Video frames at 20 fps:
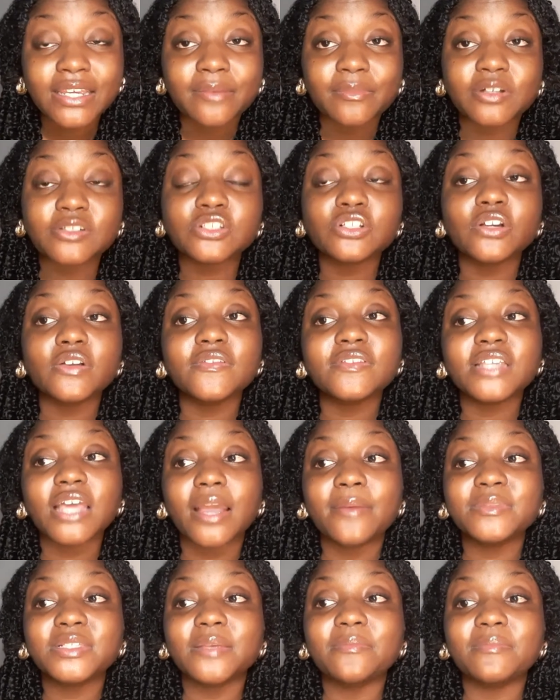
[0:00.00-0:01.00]
because a lot of
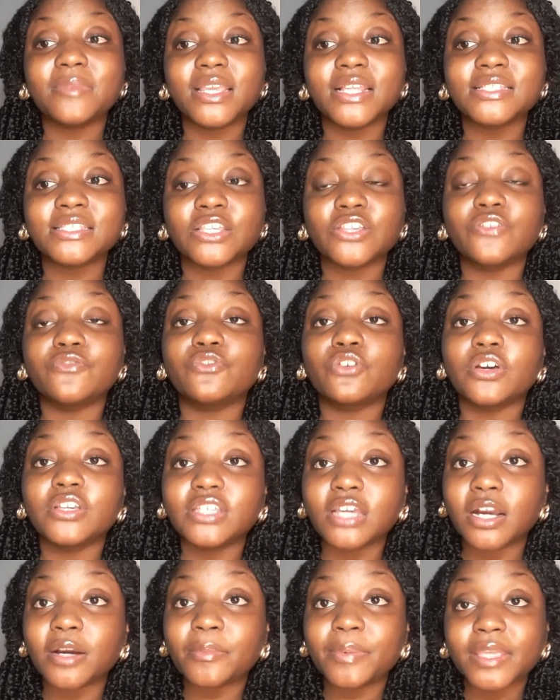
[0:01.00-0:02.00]
times it means that you've got
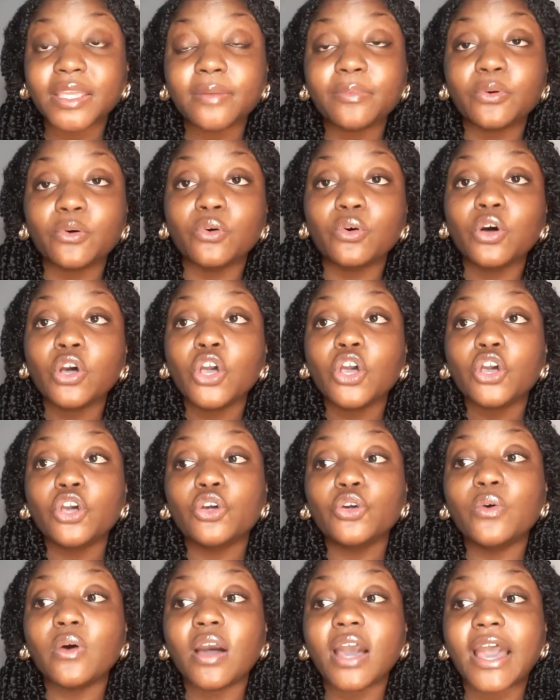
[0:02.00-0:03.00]
young people
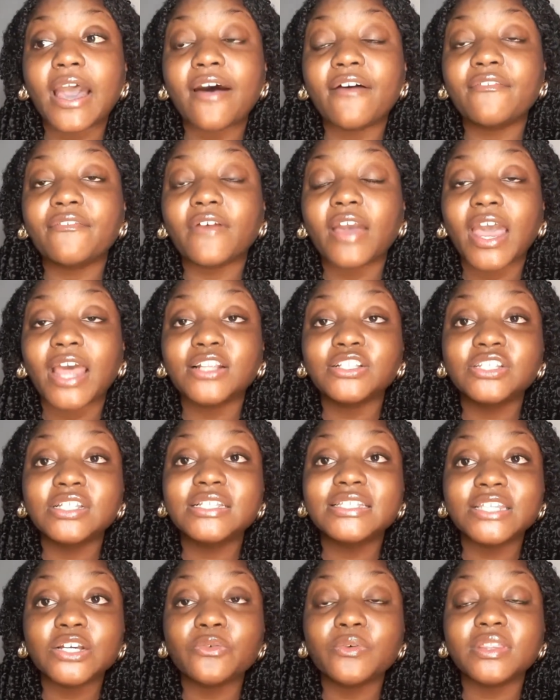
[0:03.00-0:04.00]
who have had to
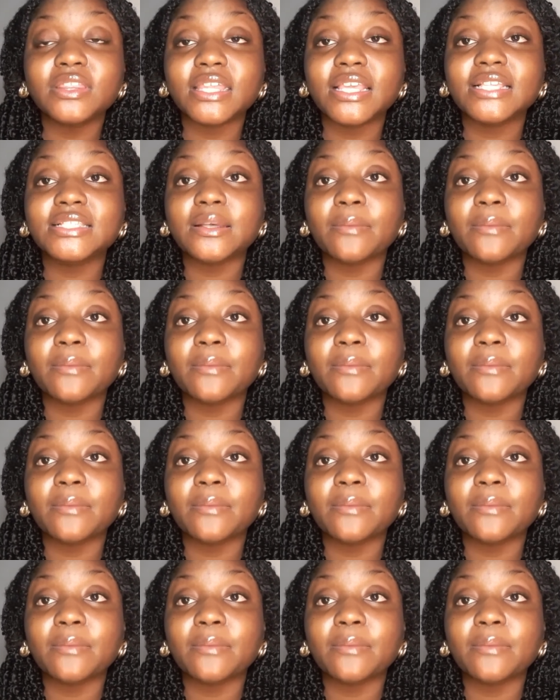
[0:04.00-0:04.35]
deal with things